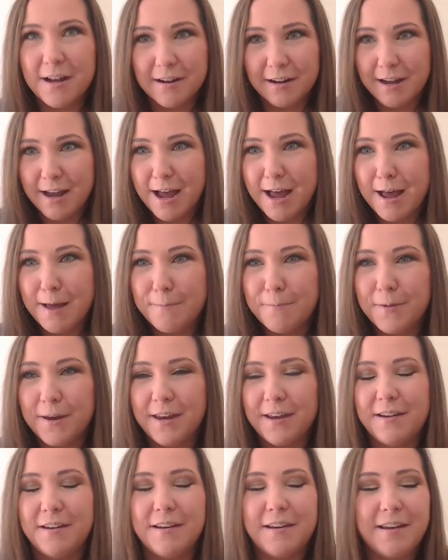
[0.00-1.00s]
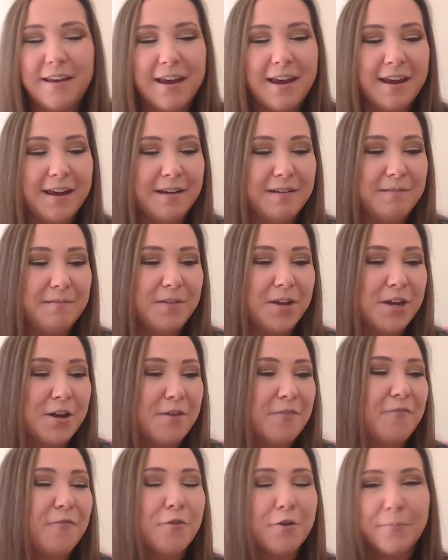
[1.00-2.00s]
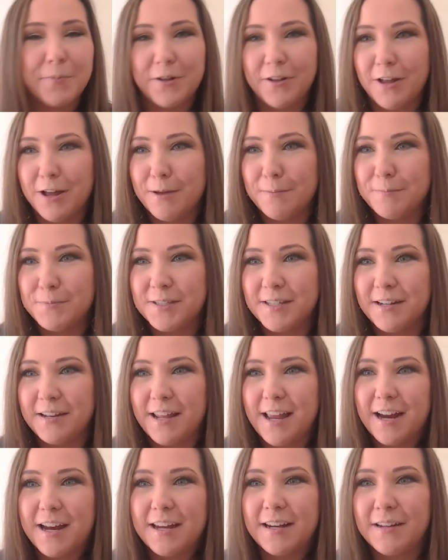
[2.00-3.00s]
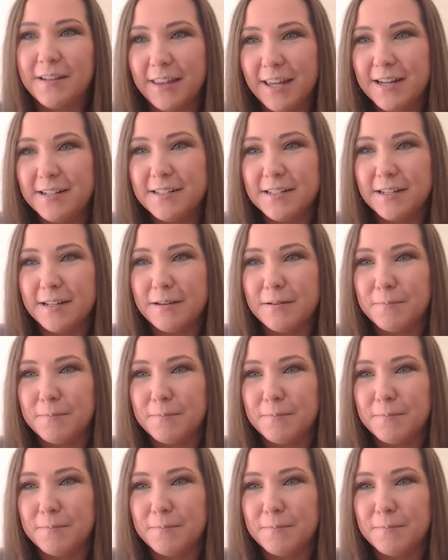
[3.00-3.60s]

dunk up and and you know form clumps, and that can lead